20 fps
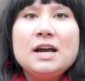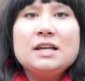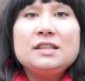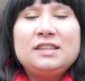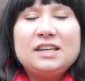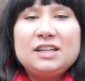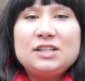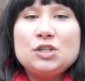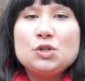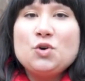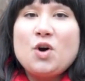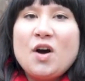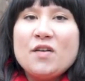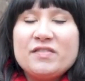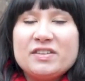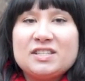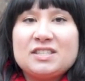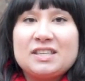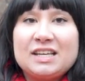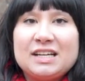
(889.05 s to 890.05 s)
They do
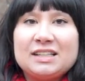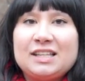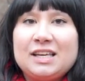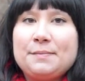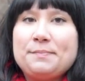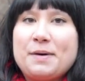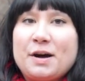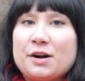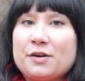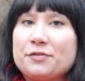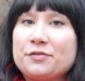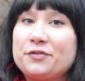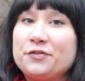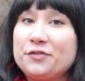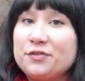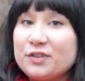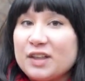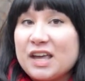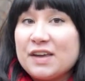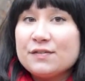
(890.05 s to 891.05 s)
have a slightly better
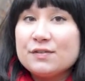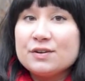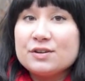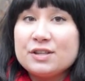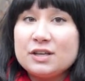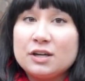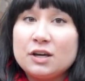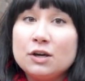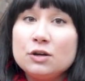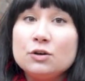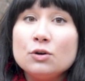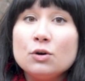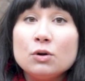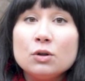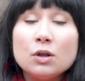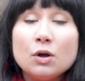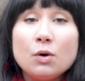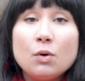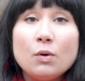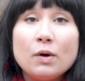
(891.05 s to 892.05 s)
flavor than
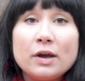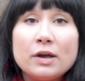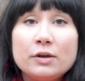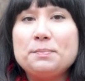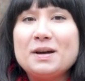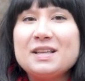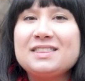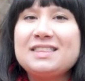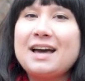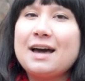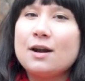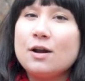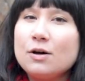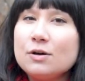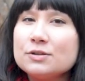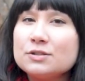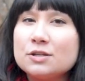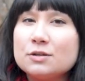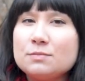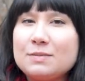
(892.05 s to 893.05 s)
canola oil, but that
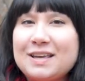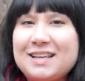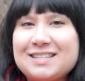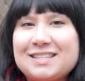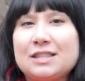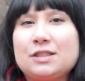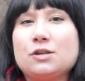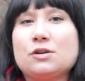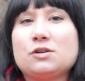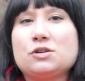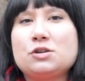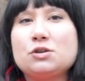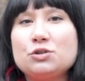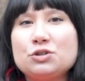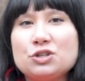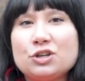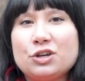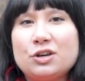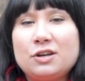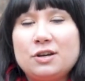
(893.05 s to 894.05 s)
also means that they're
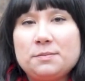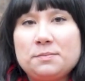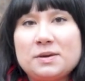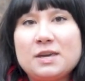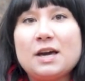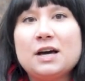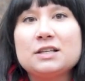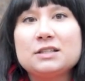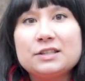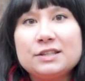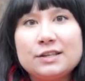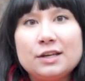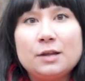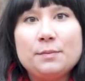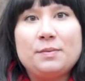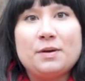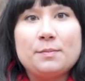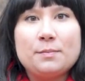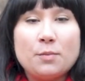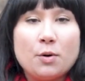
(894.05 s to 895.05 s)
usually going to be a
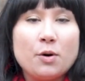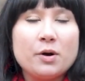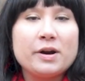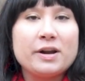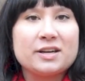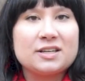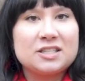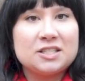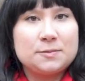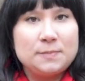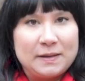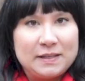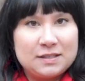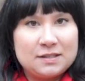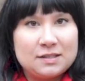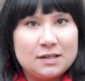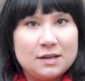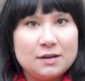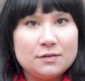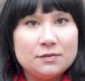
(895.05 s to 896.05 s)
little bit more
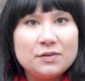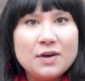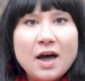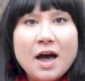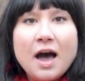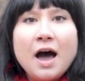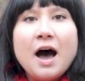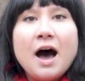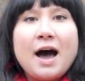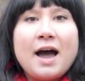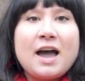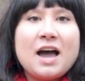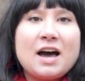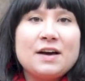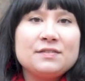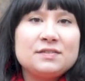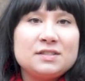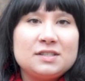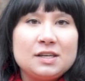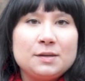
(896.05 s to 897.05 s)
expensive. I
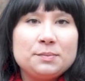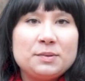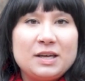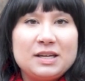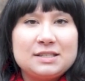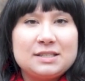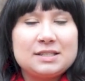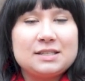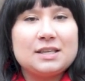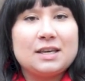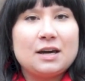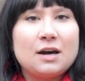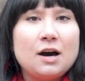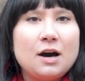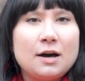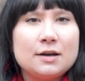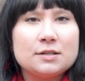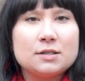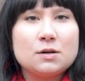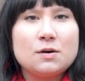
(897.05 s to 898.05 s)
have seen places like
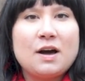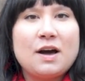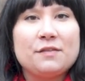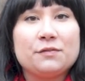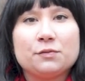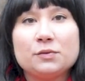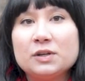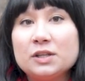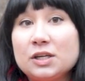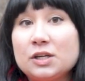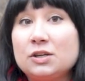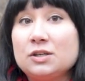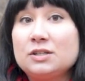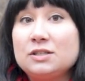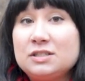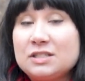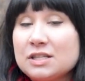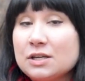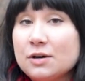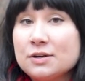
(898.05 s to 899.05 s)
Costco have really
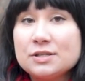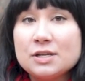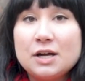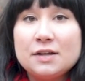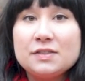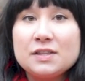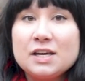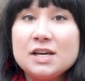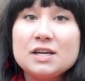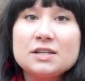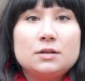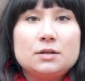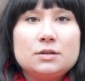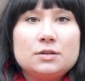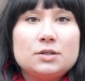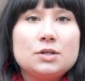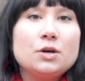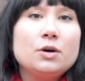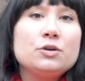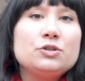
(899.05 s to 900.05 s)
good deals on these,
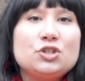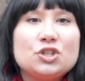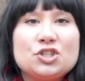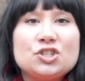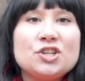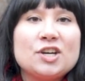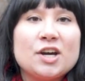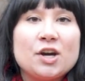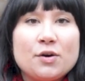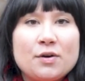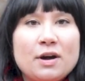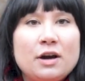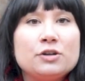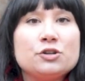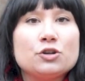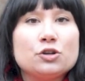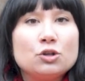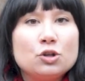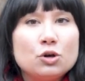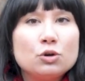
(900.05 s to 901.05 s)
so just check
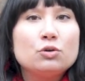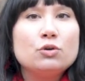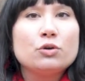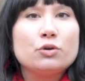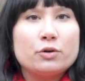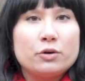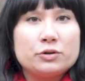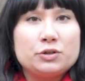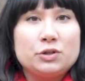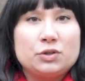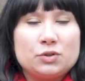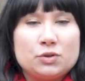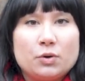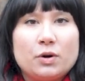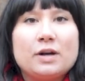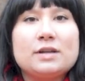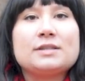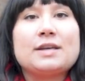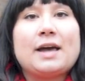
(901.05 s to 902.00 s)
around your local grocery stores